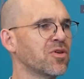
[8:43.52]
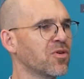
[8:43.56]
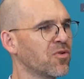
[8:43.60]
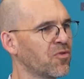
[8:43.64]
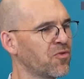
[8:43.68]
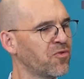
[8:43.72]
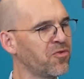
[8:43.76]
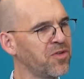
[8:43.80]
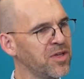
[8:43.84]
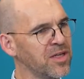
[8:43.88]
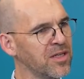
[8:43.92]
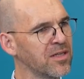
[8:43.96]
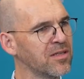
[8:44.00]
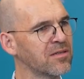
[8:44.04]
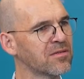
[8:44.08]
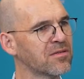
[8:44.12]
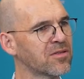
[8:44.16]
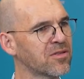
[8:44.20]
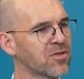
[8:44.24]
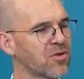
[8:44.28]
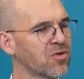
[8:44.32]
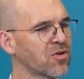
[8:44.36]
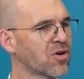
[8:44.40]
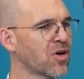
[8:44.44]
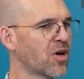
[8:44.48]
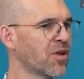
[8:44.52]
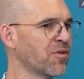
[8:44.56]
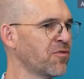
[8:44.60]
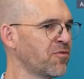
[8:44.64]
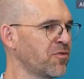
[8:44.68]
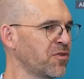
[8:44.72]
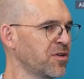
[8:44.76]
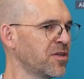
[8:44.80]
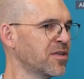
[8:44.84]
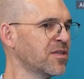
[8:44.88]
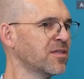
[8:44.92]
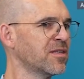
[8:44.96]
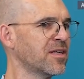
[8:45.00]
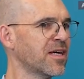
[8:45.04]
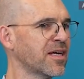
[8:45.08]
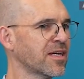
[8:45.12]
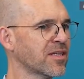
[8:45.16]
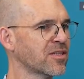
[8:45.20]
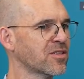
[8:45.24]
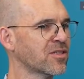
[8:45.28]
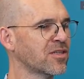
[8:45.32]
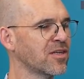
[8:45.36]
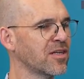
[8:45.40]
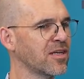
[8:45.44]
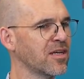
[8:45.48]
you feel so confident
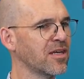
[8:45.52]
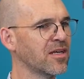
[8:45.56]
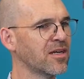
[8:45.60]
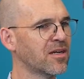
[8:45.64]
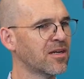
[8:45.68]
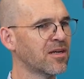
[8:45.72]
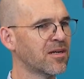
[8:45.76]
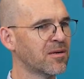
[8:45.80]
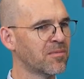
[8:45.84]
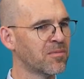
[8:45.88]
actually